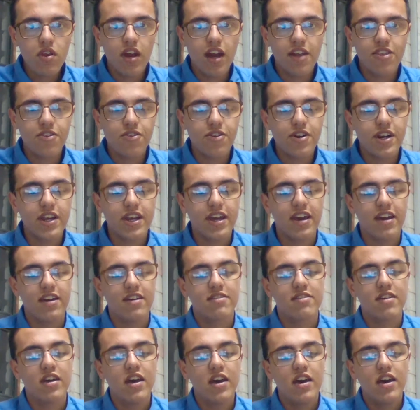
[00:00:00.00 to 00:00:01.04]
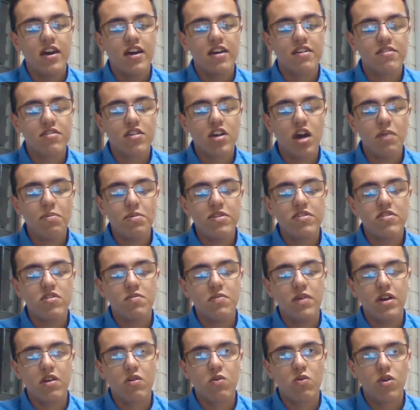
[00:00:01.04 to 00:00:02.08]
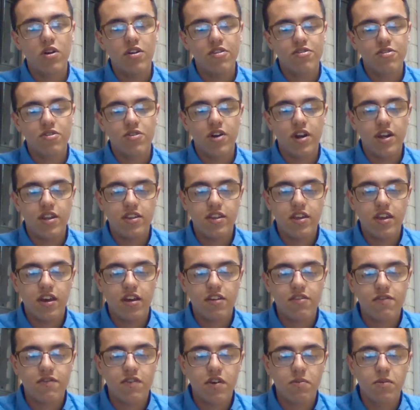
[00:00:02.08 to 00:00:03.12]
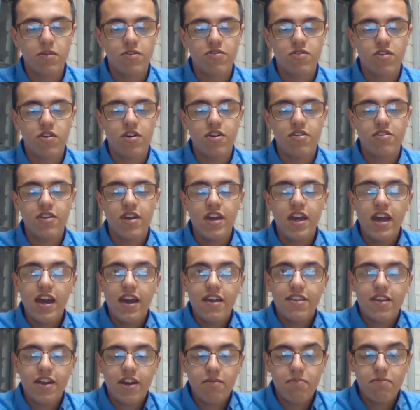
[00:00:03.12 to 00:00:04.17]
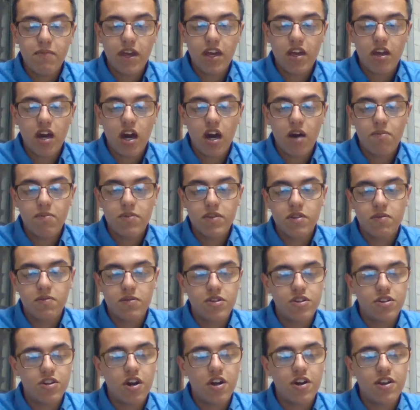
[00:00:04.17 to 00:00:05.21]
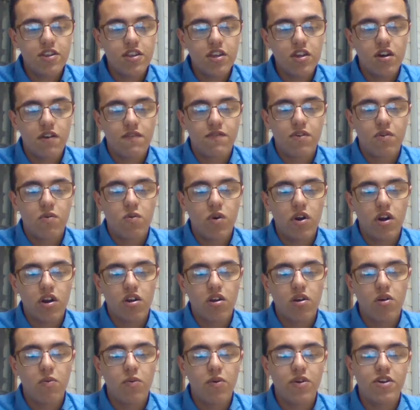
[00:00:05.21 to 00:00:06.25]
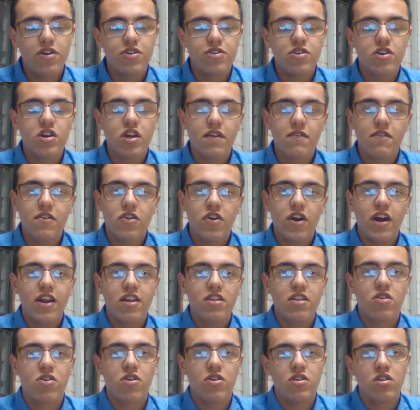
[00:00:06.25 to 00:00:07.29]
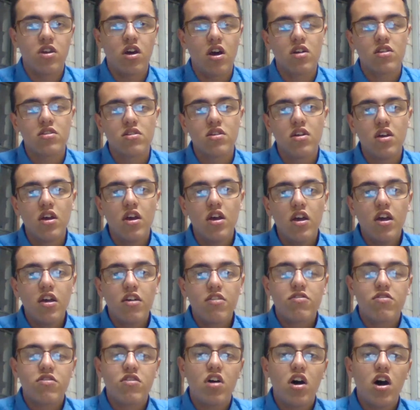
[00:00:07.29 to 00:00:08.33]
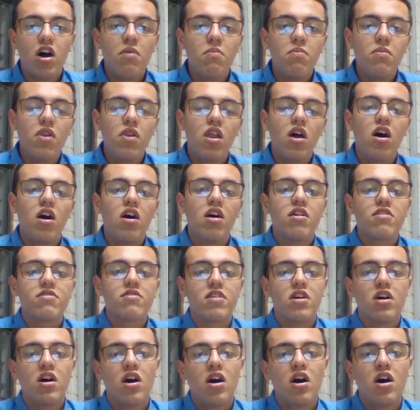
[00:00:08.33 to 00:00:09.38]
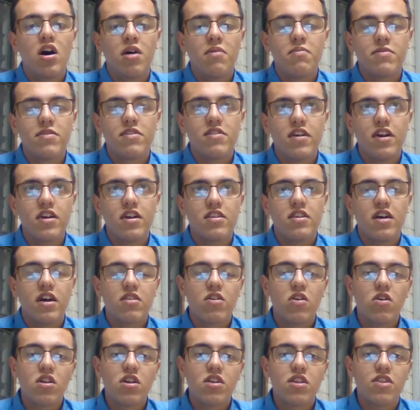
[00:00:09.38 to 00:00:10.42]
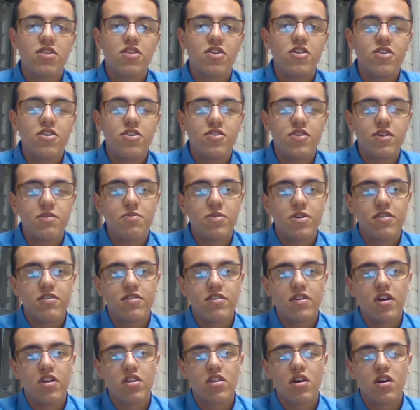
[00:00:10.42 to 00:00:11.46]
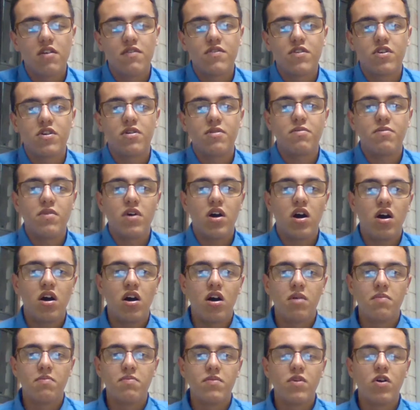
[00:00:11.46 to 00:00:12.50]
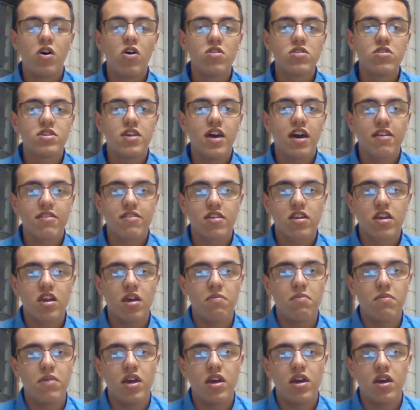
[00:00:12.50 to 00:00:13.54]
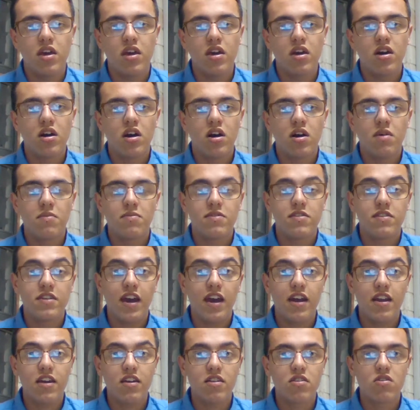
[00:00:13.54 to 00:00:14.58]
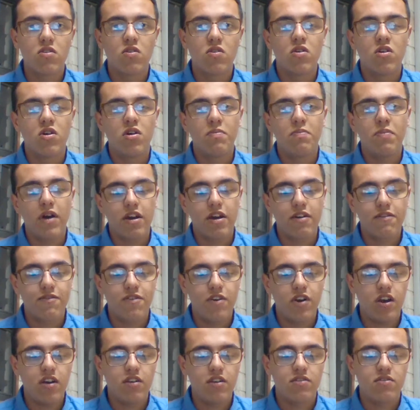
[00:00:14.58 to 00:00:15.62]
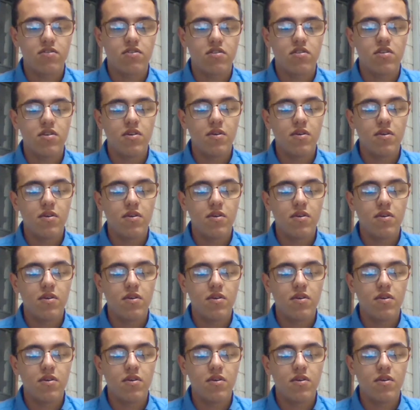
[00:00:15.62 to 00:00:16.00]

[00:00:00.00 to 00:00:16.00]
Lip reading: Another case is copying so many words or ideas from a source that it make up the majority of your work, whether you give credit or not. Some laws say that only the 33% of your whole text can be cited or paraphrased